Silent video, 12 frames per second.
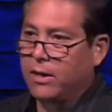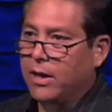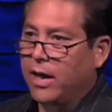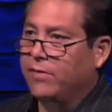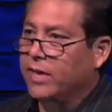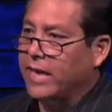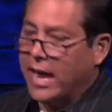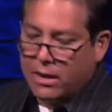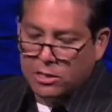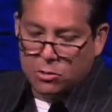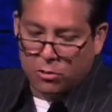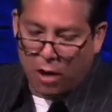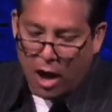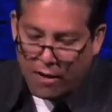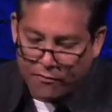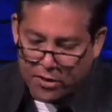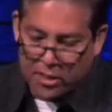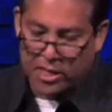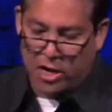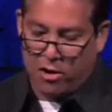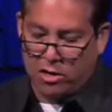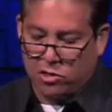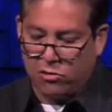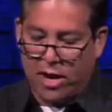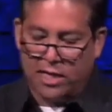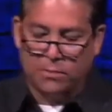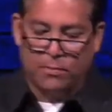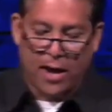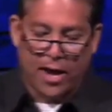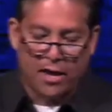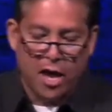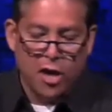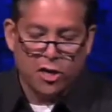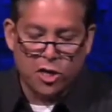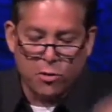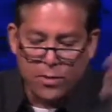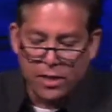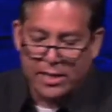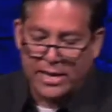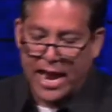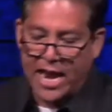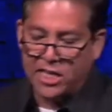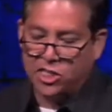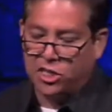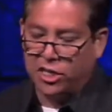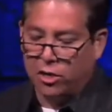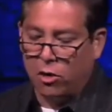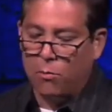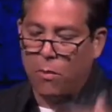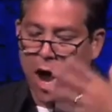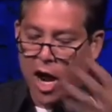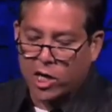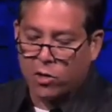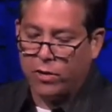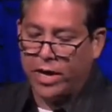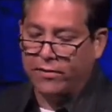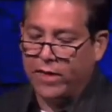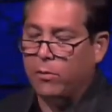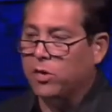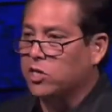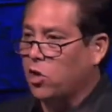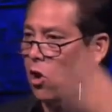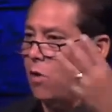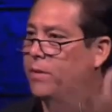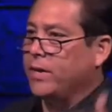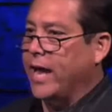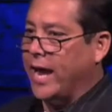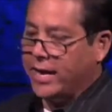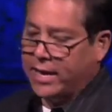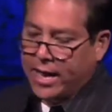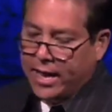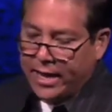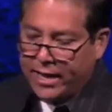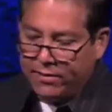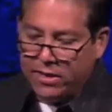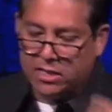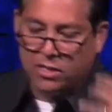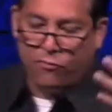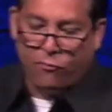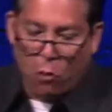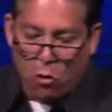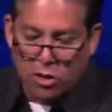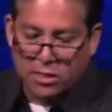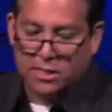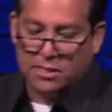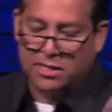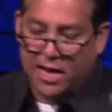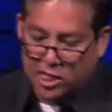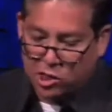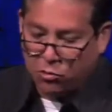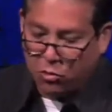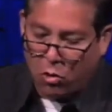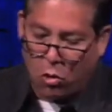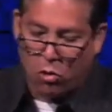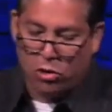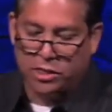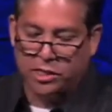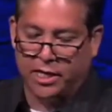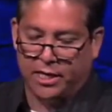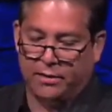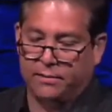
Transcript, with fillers: And the games were often characterized by humiliation or mockery, and they would culminate in this forced sexual orgy.